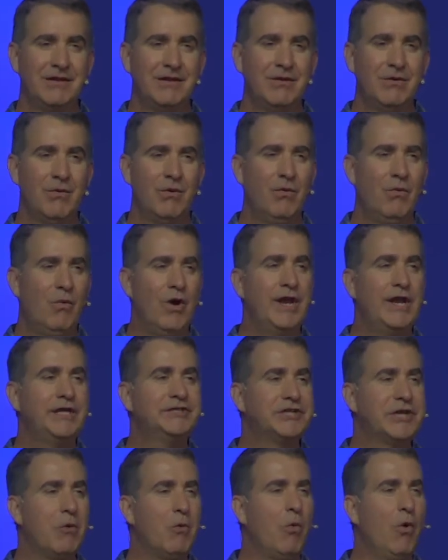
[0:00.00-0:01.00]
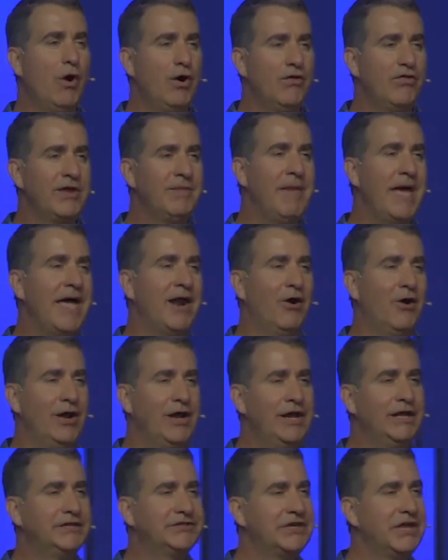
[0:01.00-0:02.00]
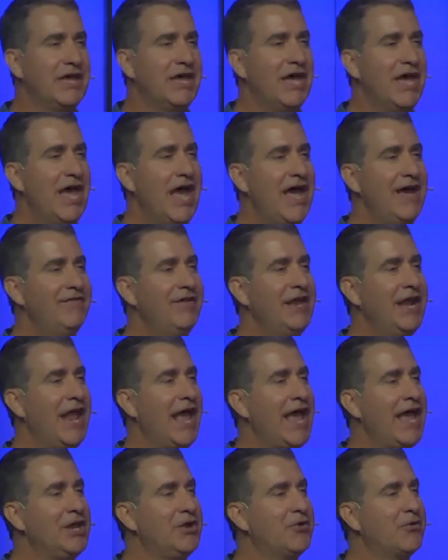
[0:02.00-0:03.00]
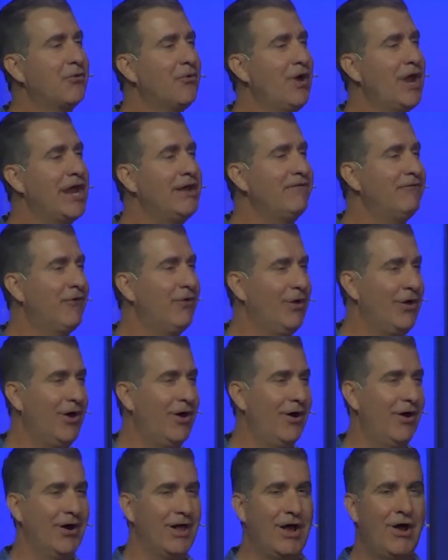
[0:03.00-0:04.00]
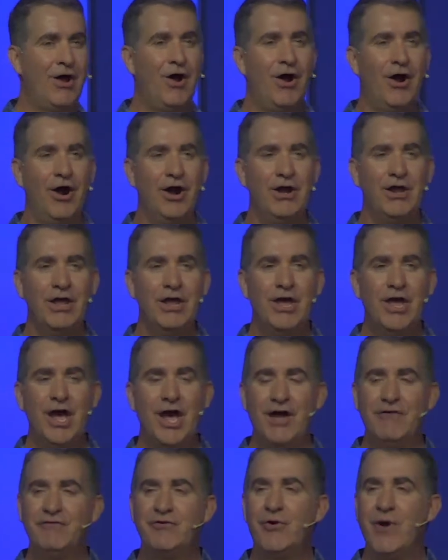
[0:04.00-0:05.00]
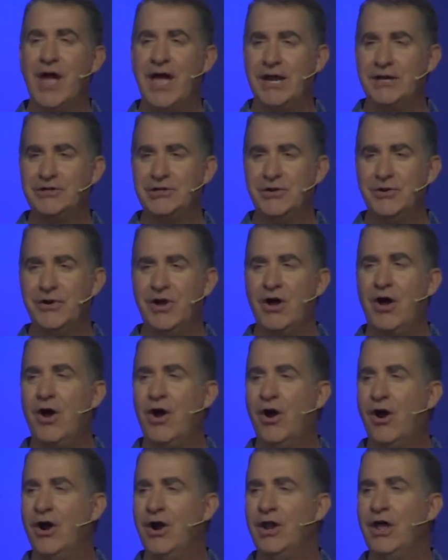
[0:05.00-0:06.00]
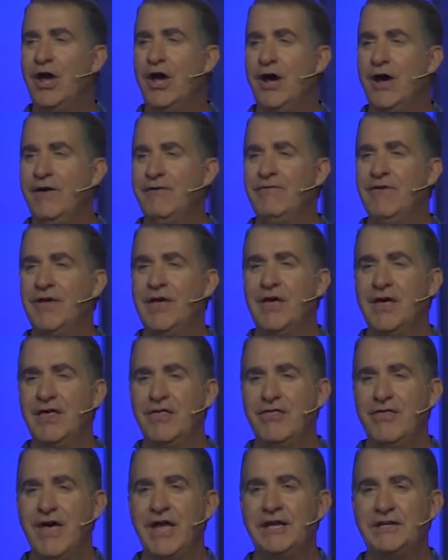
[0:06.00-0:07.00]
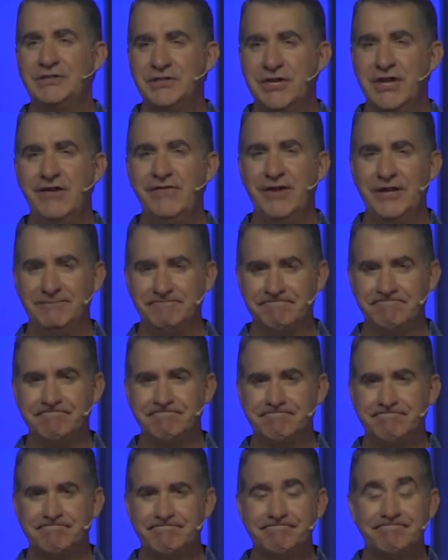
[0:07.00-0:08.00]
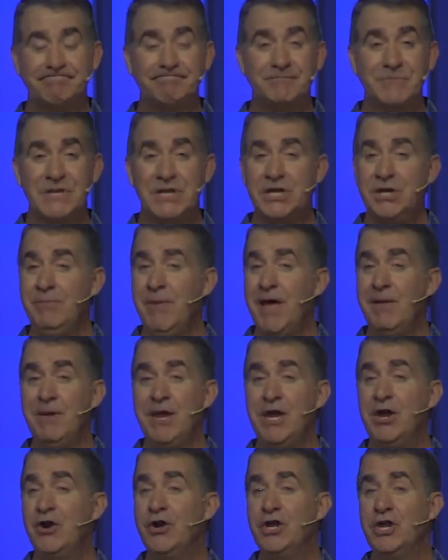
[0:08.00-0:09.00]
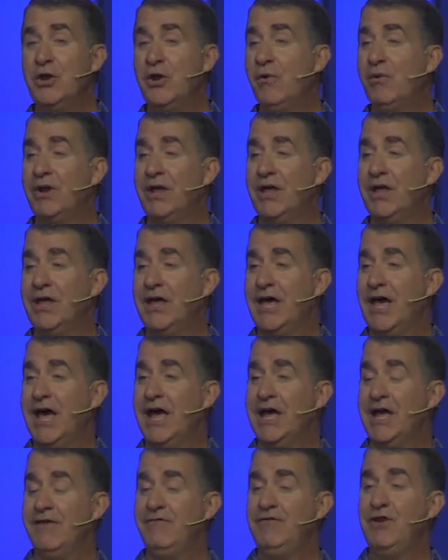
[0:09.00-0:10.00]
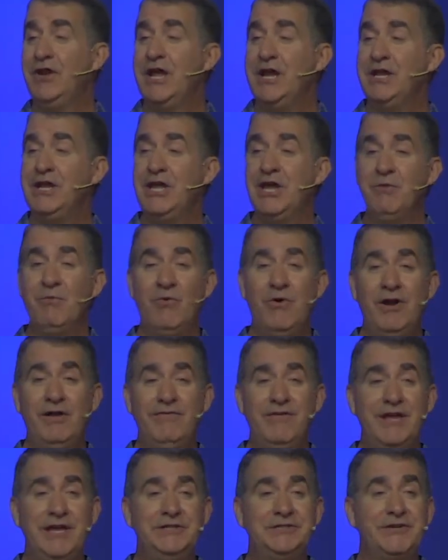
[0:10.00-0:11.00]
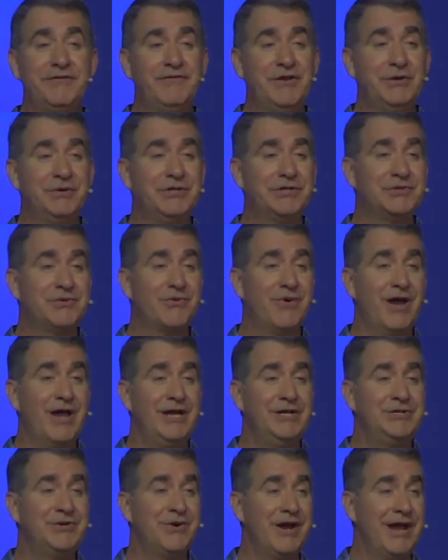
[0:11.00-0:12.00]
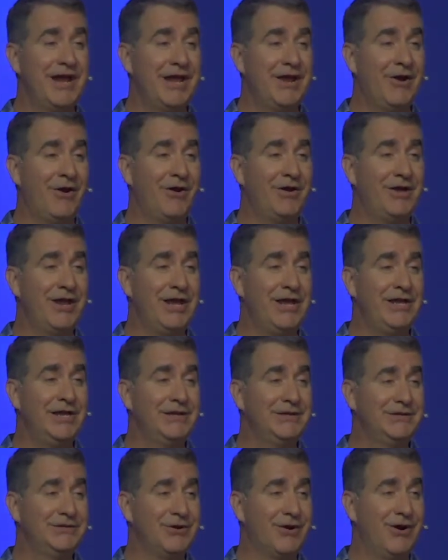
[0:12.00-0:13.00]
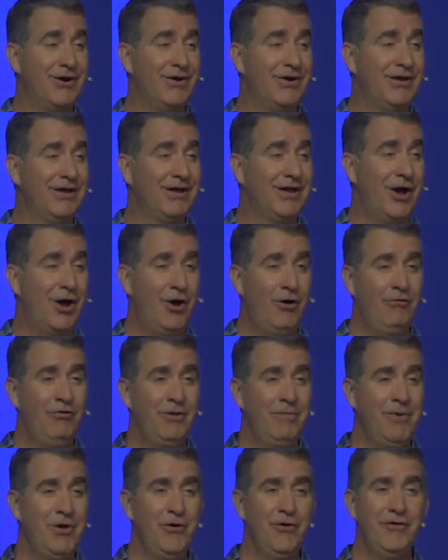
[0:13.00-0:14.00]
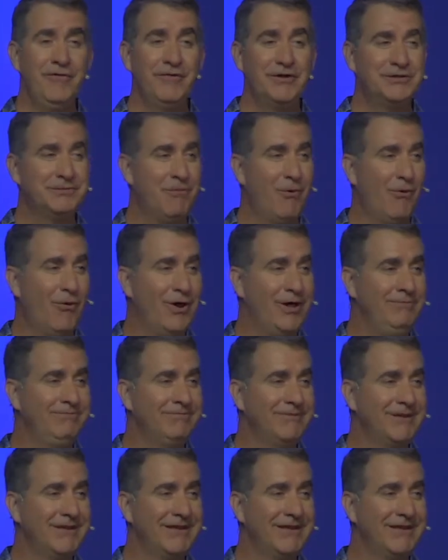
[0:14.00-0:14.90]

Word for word: what is a worthy manner? It is having a grateful heart, a heart of gratitude, a heart of thanksgiving. You may be here, you don't uh, if you didn't get one of these, if you'll just raise your hand, our deacons are on the move this morning,